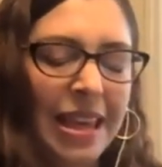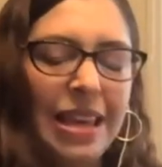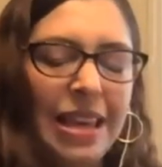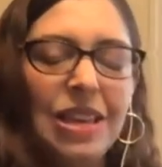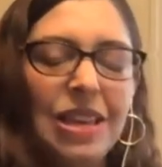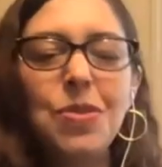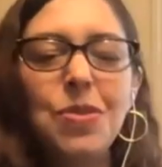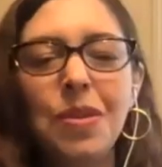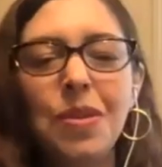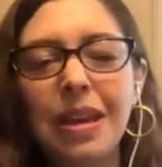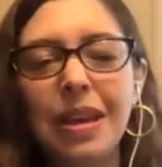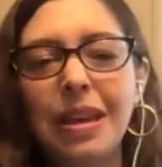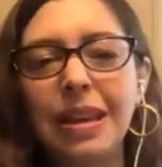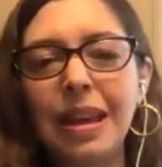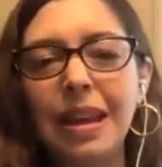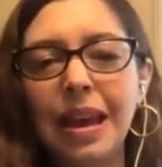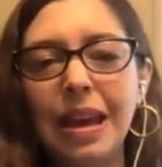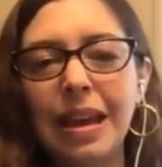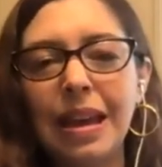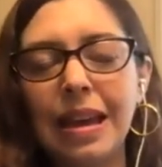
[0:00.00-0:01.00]
you
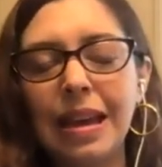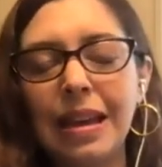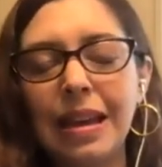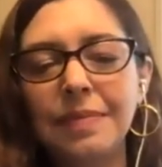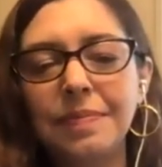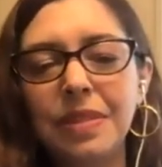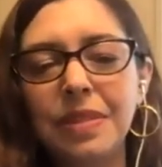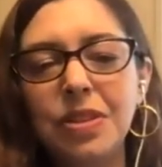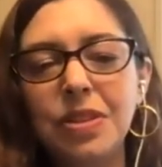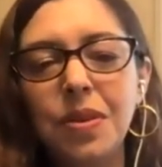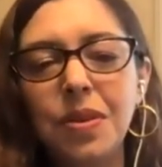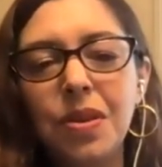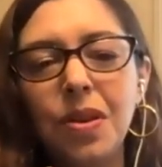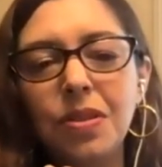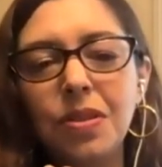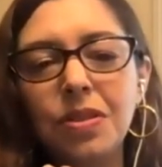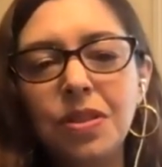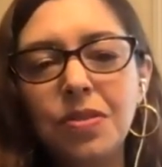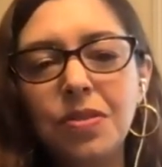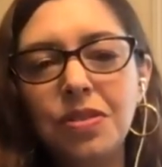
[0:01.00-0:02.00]
can
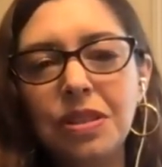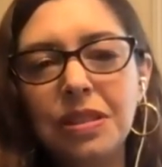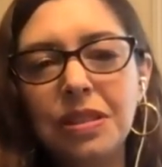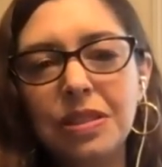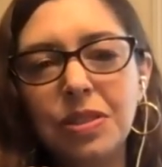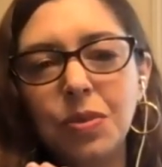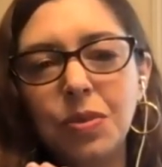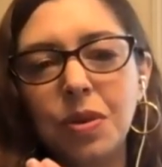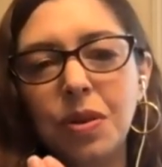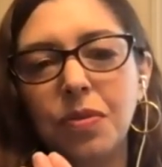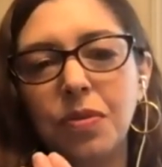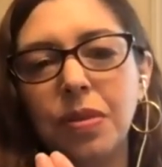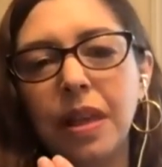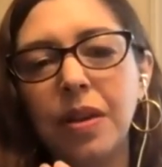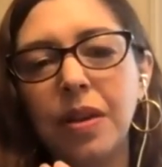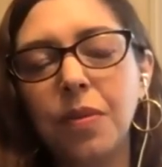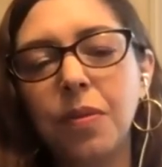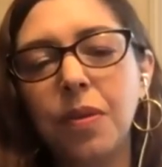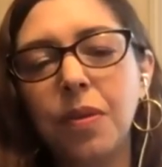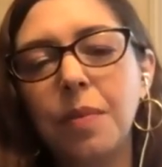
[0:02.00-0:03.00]
also just sort of
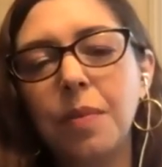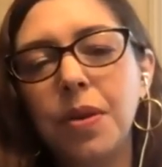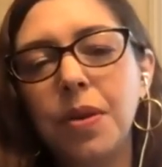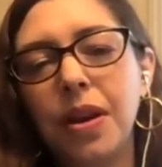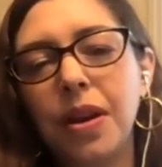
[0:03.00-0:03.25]
like rub your